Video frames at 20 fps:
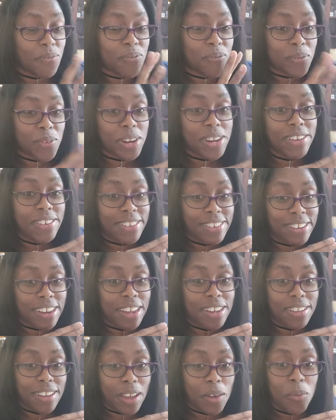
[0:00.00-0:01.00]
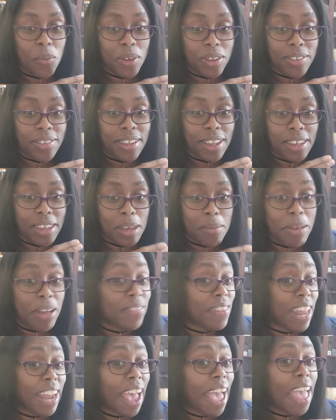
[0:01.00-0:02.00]
free shit that was that came
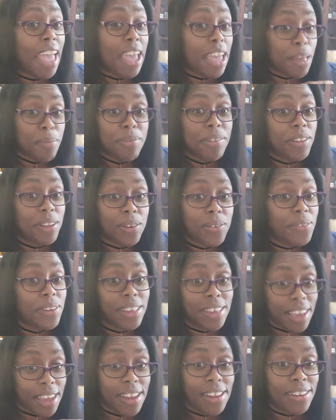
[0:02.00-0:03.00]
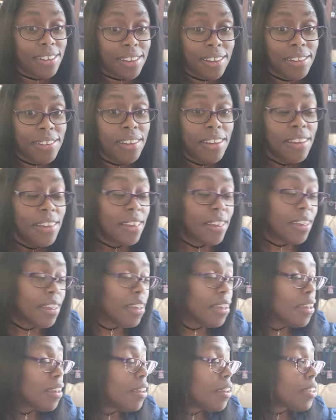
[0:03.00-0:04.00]
out that I absolutely hated.
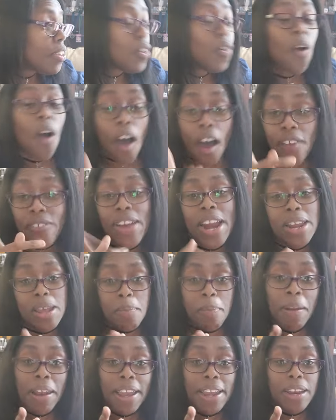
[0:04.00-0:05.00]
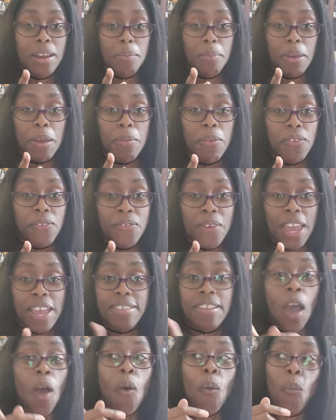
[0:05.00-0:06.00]
You already playing in people's
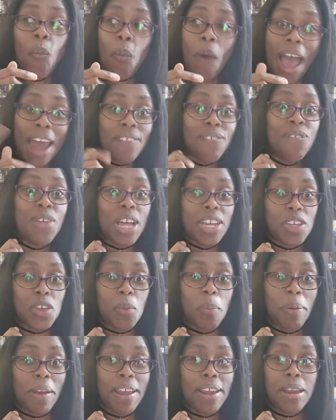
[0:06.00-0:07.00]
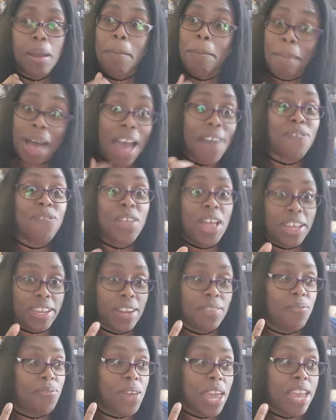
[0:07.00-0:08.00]
face. Why the fuck you playing in my
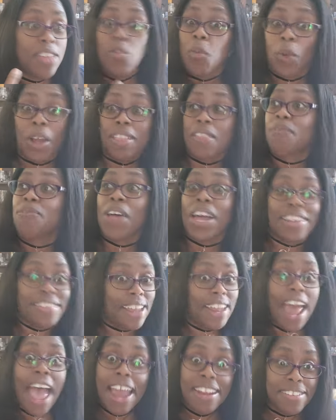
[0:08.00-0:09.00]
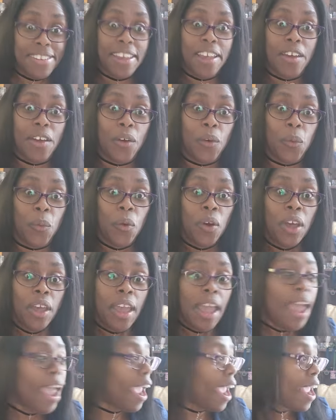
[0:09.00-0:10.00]
fucking face? What the fuck did I do?
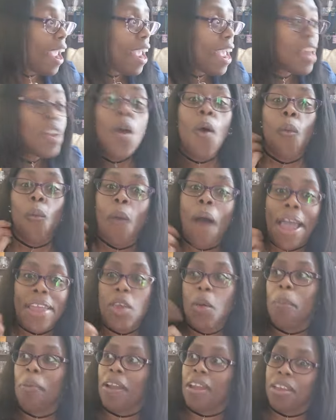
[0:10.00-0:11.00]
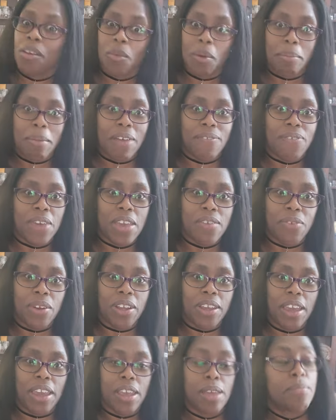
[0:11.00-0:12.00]
And why you playing with my
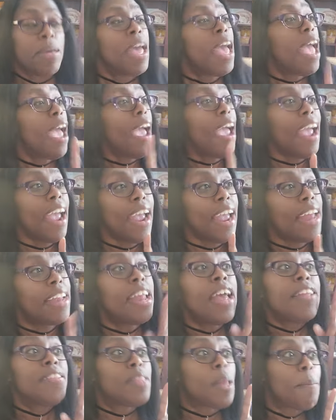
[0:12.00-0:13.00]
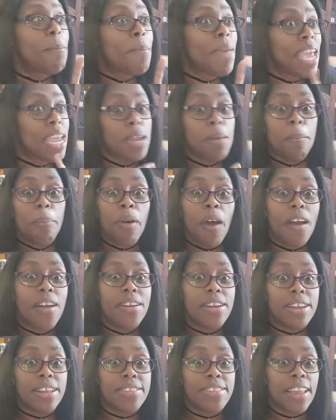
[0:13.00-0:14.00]
favorite game? And the main
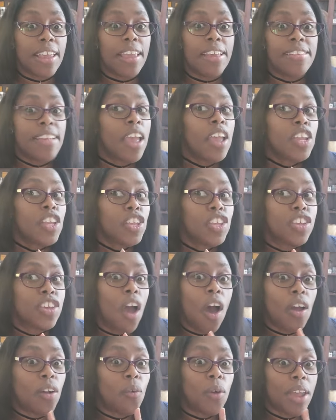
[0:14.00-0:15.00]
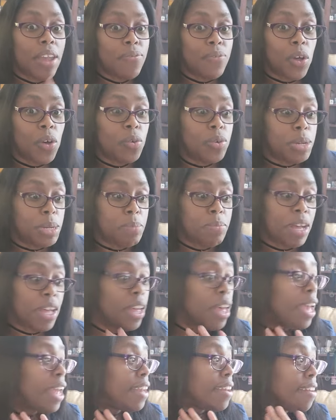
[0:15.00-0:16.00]
part of this is y'all don't have Kojima.
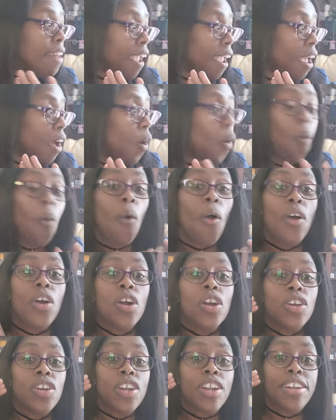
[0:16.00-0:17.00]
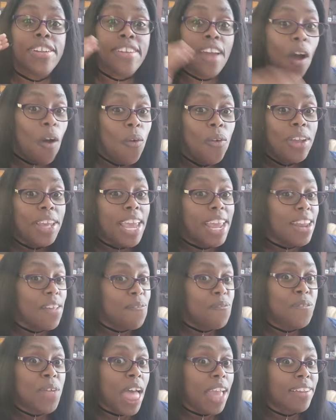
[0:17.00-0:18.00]
Now, don't get
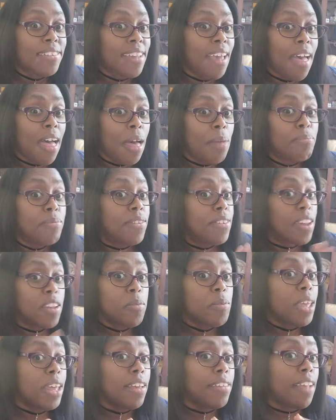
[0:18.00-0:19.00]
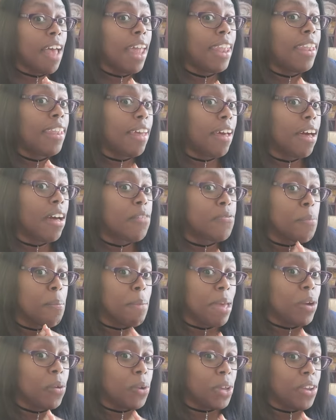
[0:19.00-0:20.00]
it fucked up just because I love
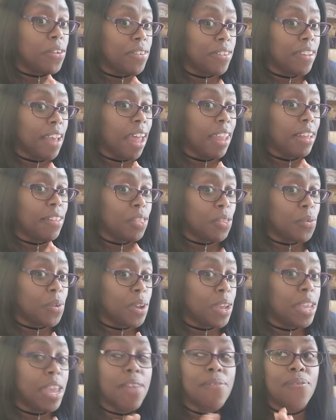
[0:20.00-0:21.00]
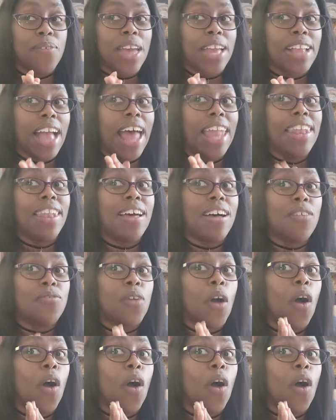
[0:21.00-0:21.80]
Metal Gear Solid 3. In fact, I love